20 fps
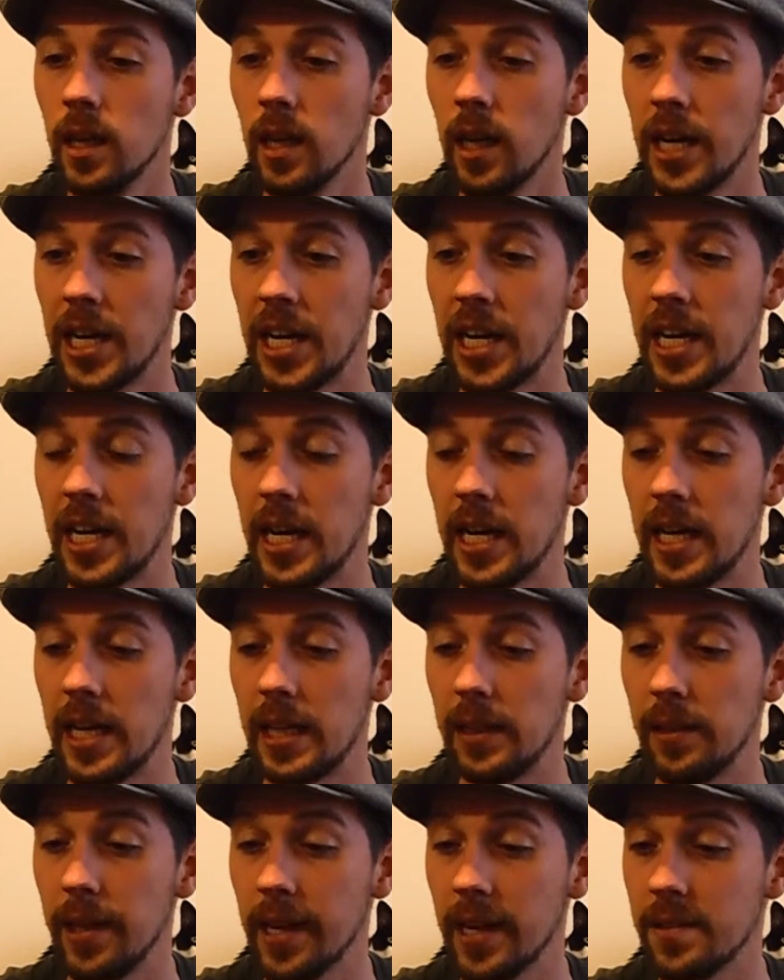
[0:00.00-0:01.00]

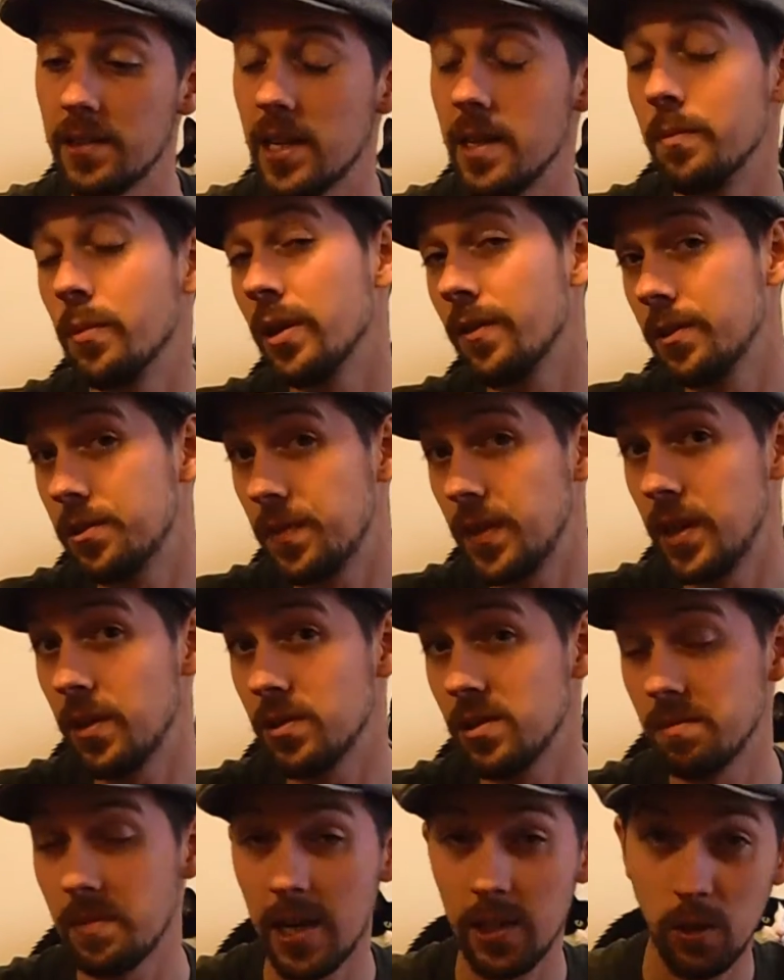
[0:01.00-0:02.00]
Uh, like I said in previous
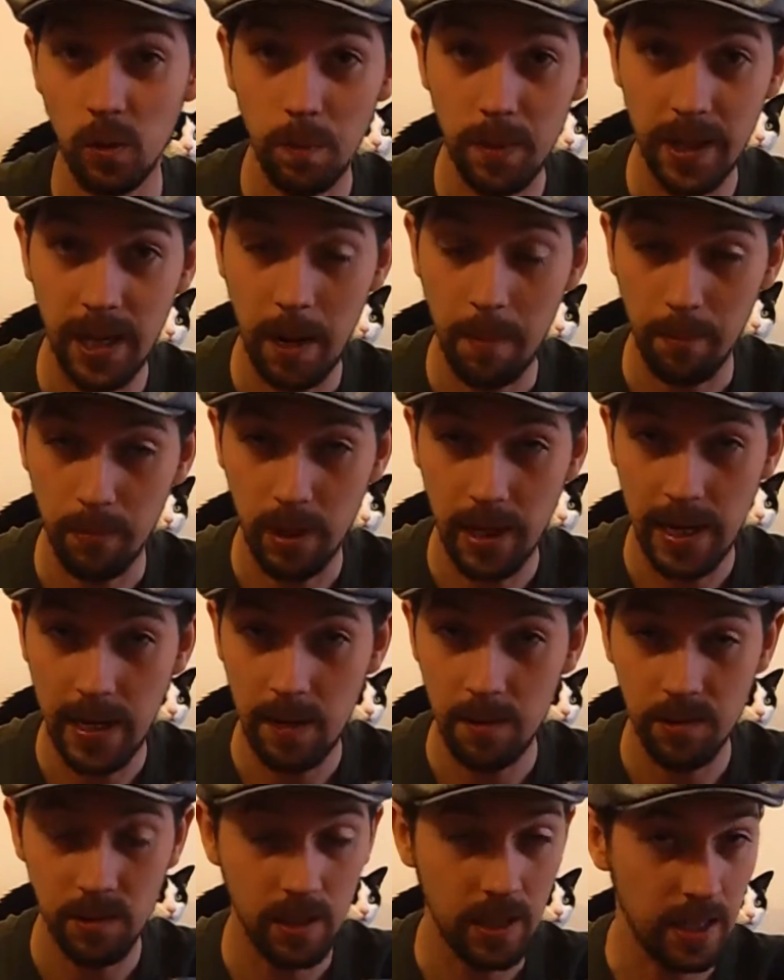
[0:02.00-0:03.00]
videos, I'm not too big on
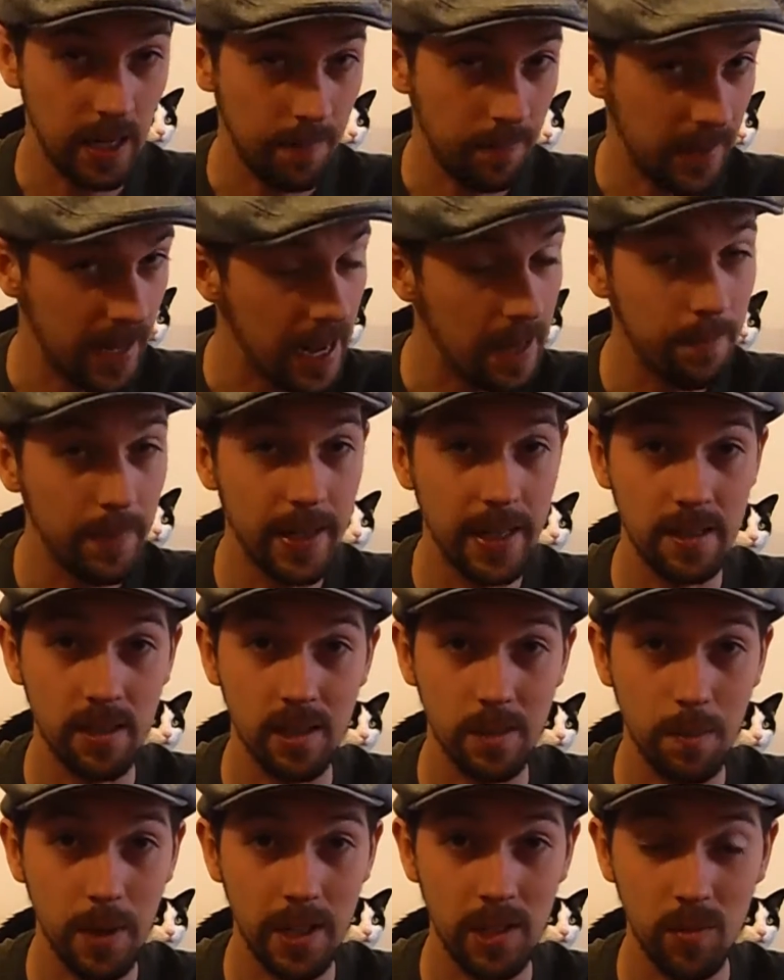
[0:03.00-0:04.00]
browns, and I'm not big on
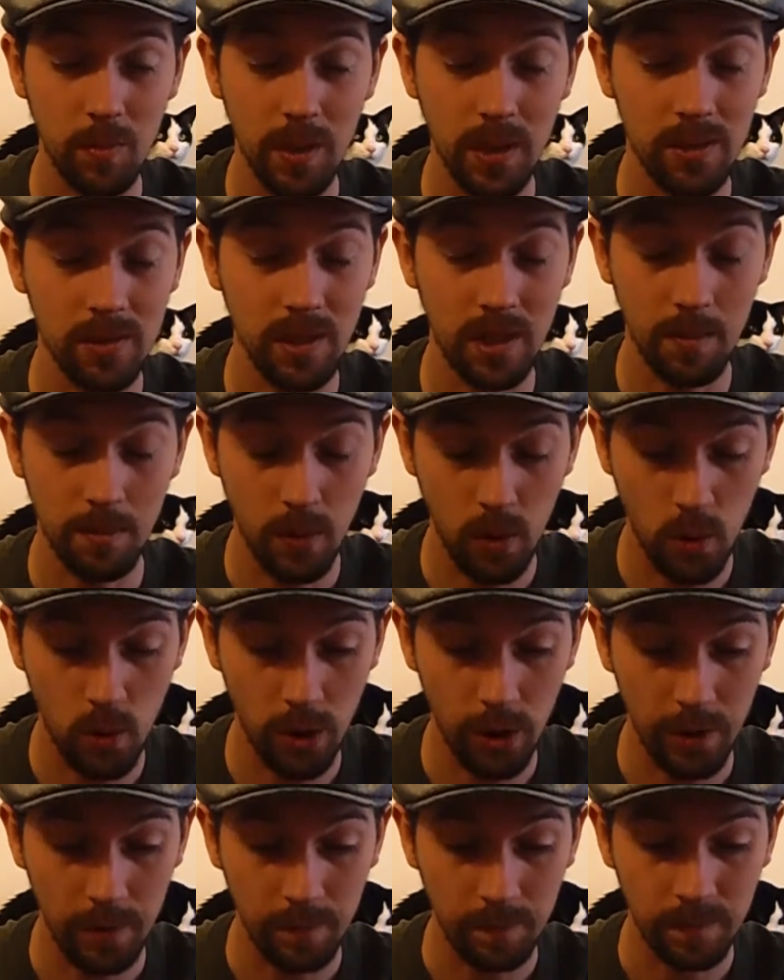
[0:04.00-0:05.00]
spiced beers
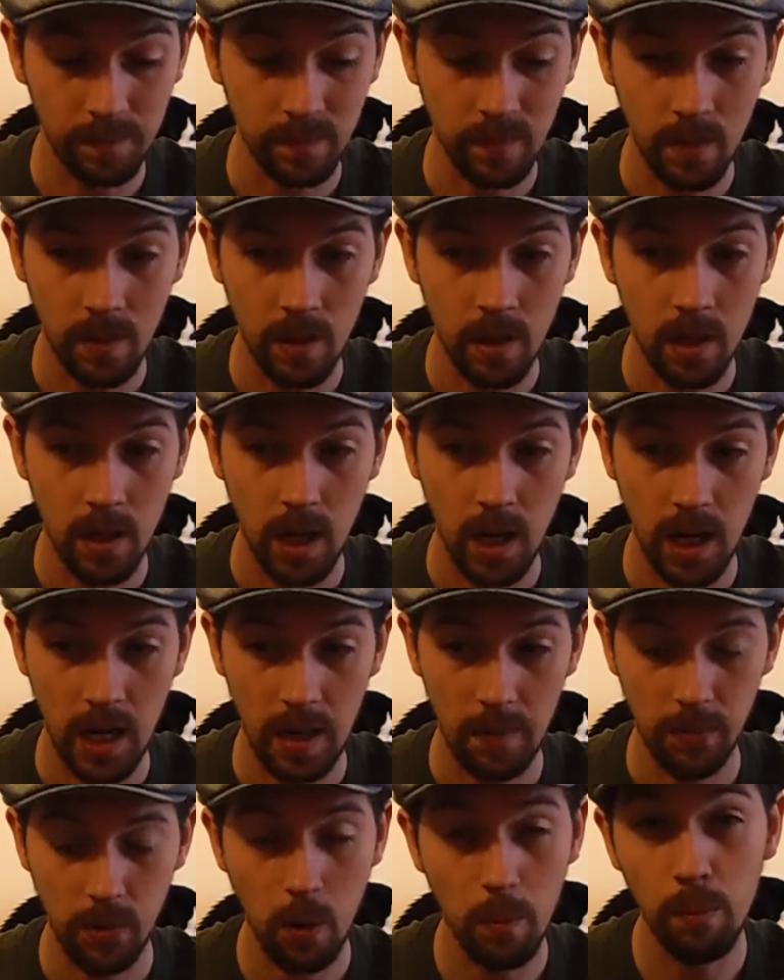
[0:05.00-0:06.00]
anymore.
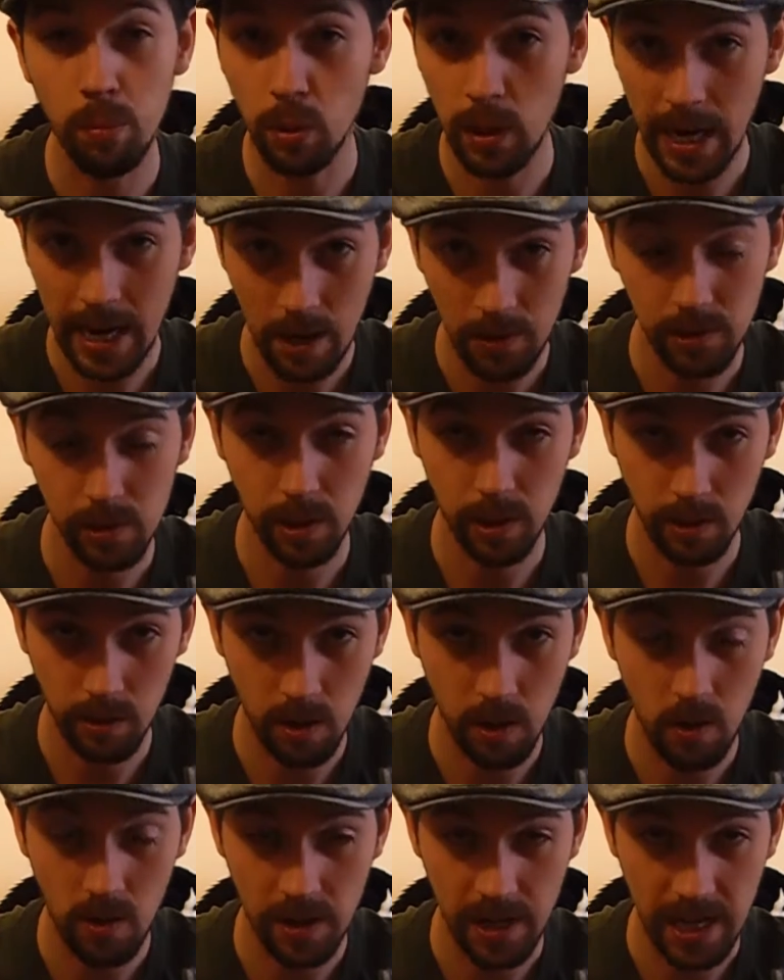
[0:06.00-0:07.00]
Um, though browns are
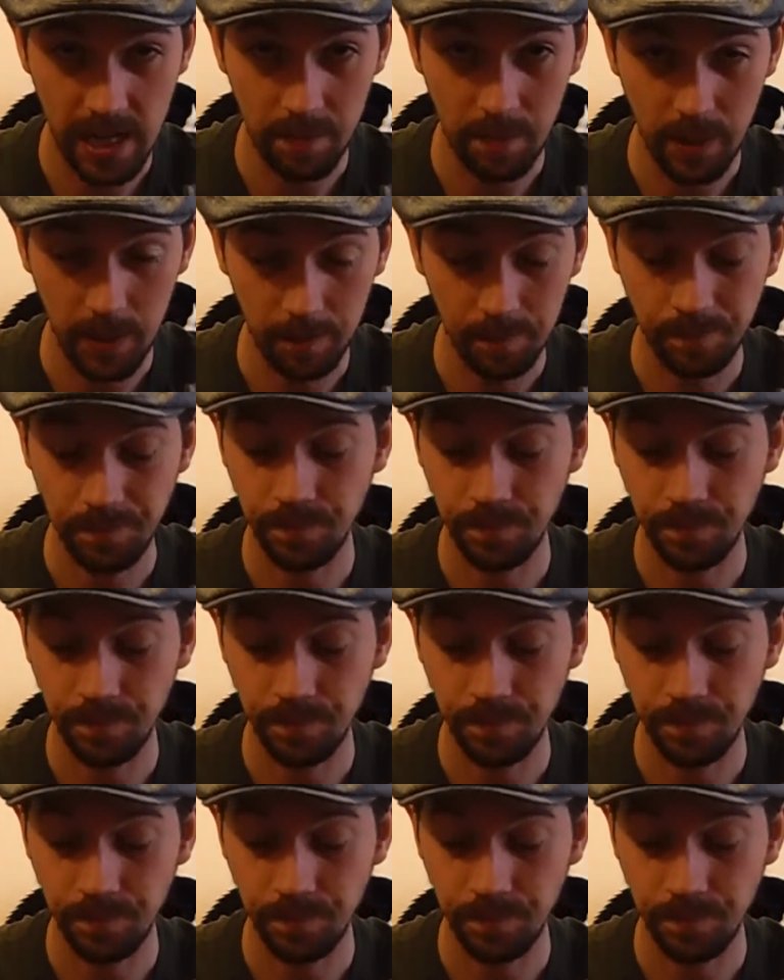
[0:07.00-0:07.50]
growing on me.